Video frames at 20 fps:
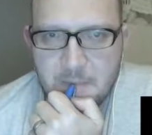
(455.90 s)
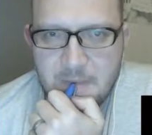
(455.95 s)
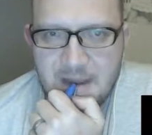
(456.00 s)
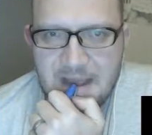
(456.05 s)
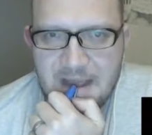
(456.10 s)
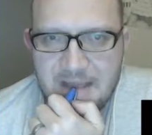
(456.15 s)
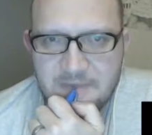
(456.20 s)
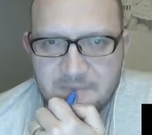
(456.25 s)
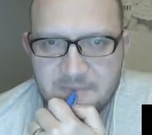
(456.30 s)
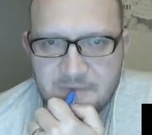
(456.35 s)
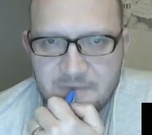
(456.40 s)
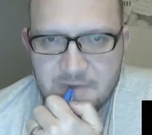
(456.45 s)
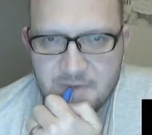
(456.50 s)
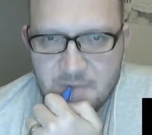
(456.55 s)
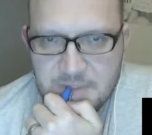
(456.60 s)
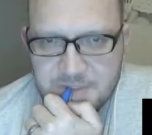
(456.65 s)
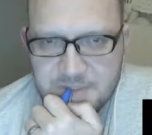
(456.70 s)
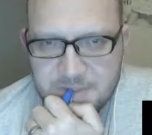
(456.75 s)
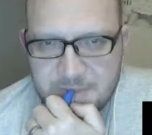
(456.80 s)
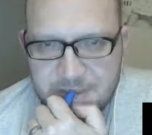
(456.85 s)
have a
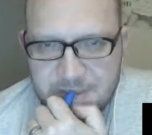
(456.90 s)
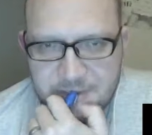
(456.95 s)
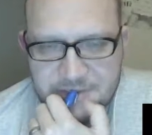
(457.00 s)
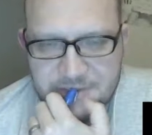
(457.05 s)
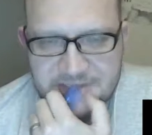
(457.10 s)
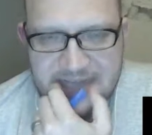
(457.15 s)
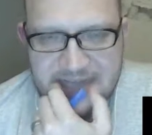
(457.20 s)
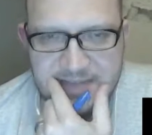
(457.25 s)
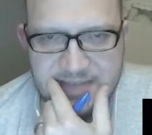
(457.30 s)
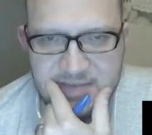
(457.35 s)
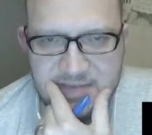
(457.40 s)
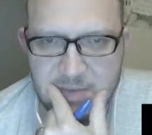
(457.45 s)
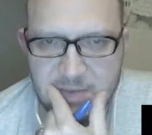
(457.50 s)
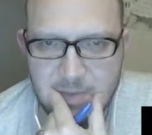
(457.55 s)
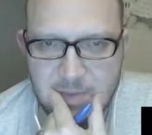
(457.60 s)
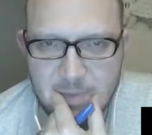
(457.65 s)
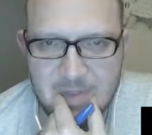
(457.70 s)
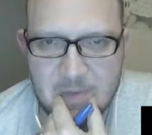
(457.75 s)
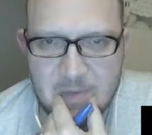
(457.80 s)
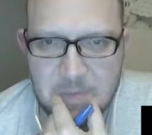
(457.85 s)
question about your stats a little
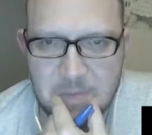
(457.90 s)
bit.